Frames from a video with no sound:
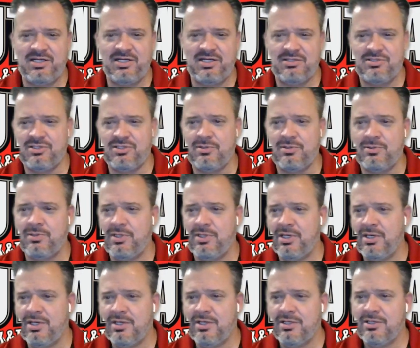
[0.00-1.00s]
so
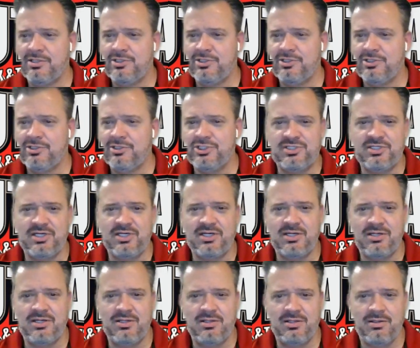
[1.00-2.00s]
it's just
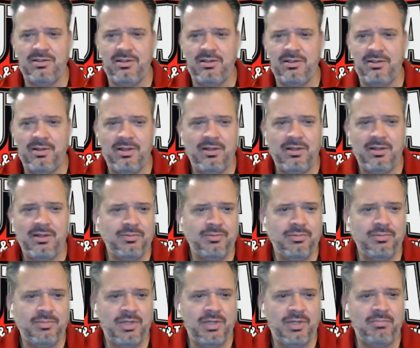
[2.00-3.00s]

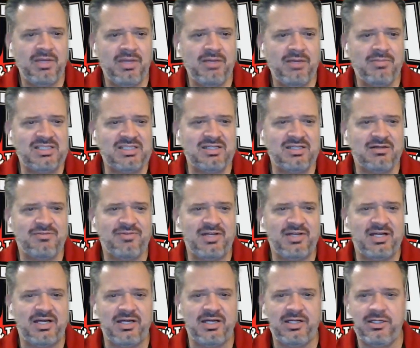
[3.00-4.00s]
me, myself, and
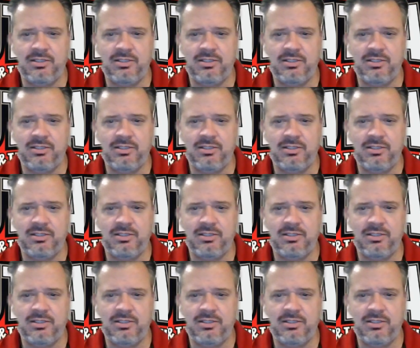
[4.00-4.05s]
I here